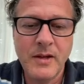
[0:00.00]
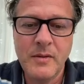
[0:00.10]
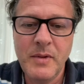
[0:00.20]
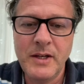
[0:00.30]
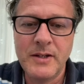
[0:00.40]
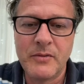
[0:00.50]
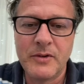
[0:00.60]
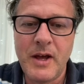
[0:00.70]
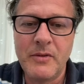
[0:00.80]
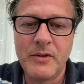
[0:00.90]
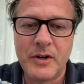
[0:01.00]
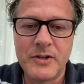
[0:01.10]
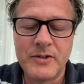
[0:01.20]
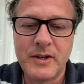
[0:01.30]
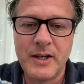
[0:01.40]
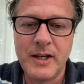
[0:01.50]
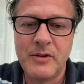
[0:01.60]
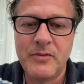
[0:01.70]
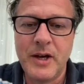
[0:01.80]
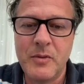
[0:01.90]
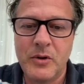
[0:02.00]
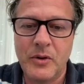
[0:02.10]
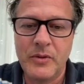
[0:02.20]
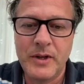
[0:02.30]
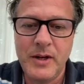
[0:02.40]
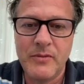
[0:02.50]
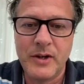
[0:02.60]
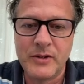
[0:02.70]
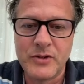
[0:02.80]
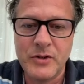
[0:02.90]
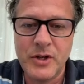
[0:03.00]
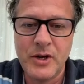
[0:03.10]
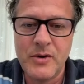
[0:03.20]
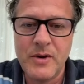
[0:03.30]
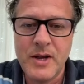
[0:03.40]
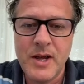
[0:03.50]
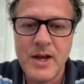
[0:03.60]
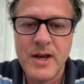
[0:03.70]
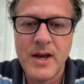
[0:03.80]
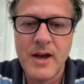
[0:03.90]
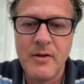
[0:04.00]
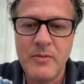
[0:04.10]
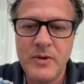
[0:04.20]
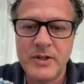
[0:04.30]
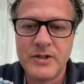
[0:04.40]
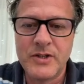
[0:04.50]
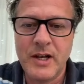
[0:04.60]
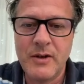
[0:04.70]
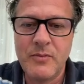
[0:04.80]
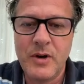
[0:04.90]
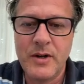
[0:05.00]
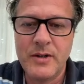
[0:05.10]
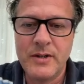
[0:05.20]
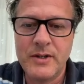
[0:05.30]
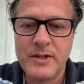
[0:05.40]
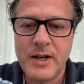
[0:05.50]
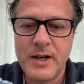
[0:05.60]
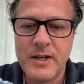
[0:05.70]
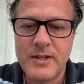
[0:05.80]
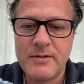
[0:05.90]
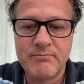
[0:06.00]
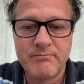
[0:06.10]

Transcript: There are many different avatars ready available in Fectar Studio. And we just select one, in this case,